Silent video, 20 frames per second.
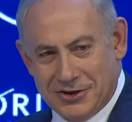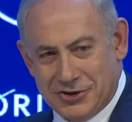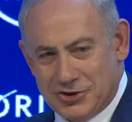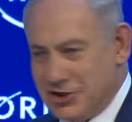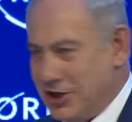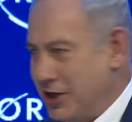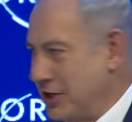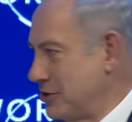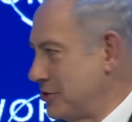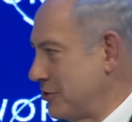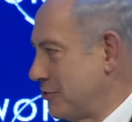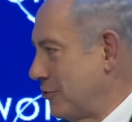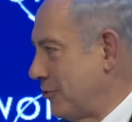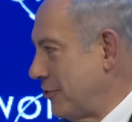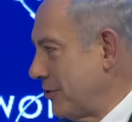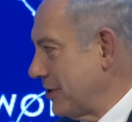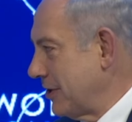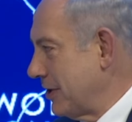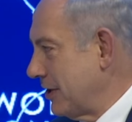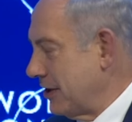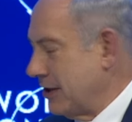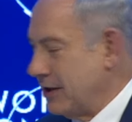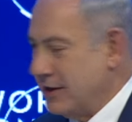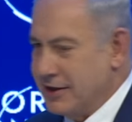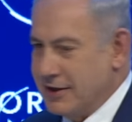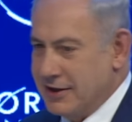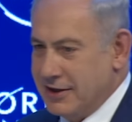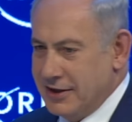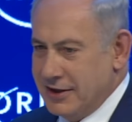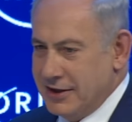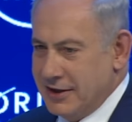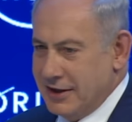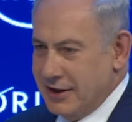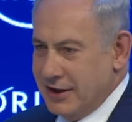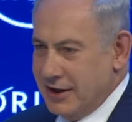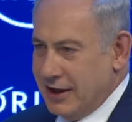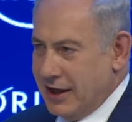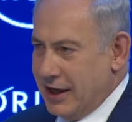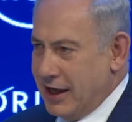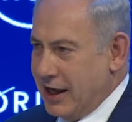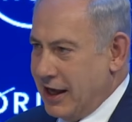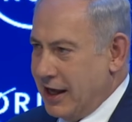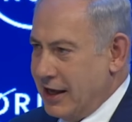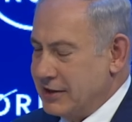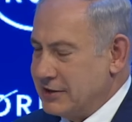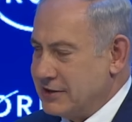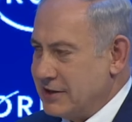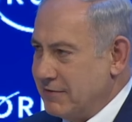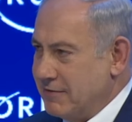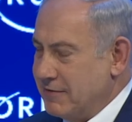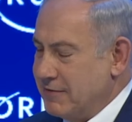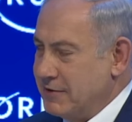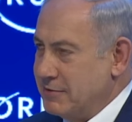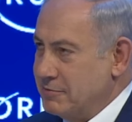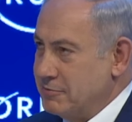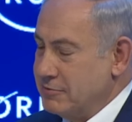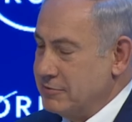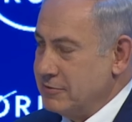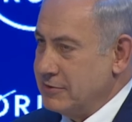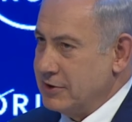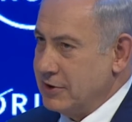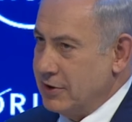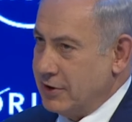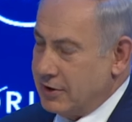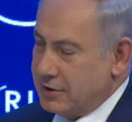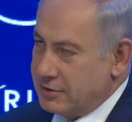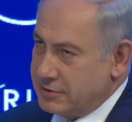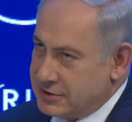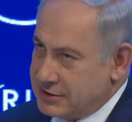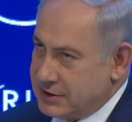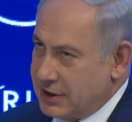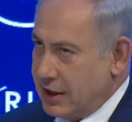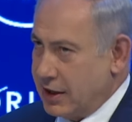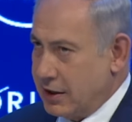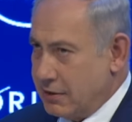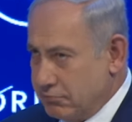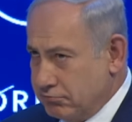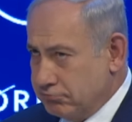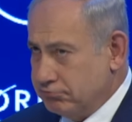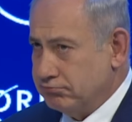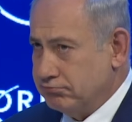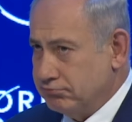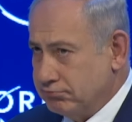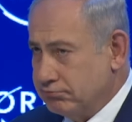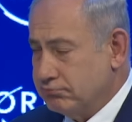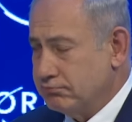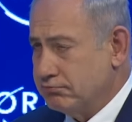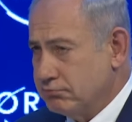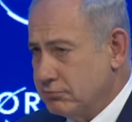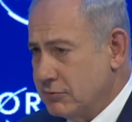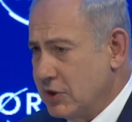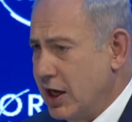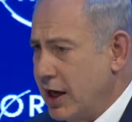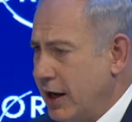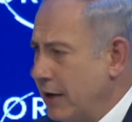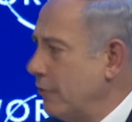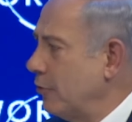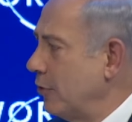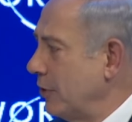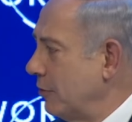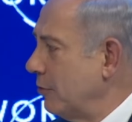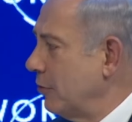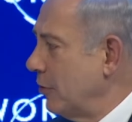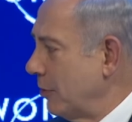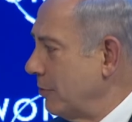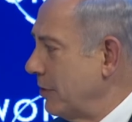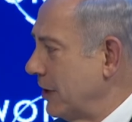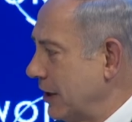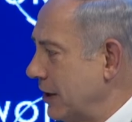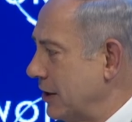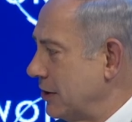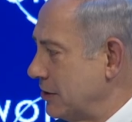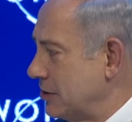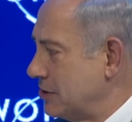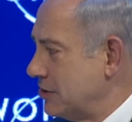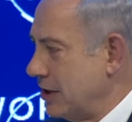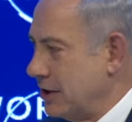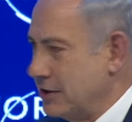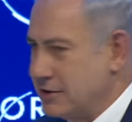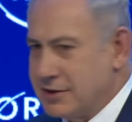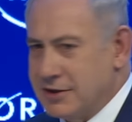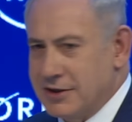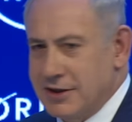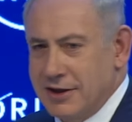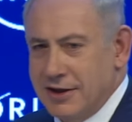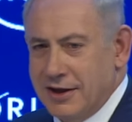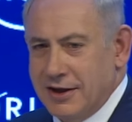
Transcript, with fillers: change accordingly? And some of them, you know, say, mm, yeah, we'll, we'll begin to change it.